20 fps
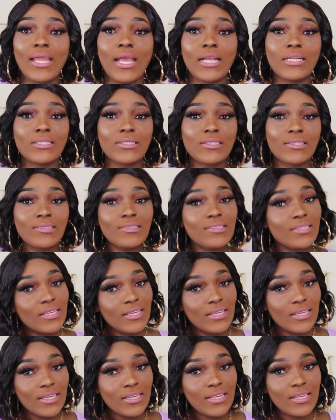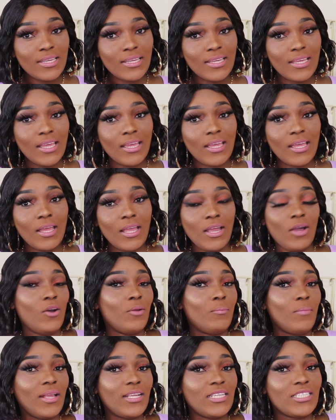like to see
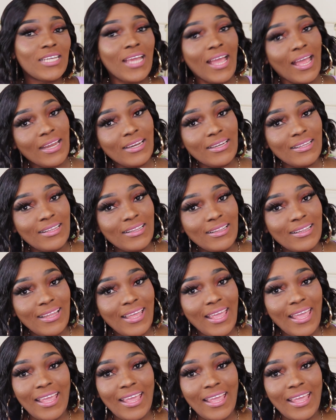on my channel.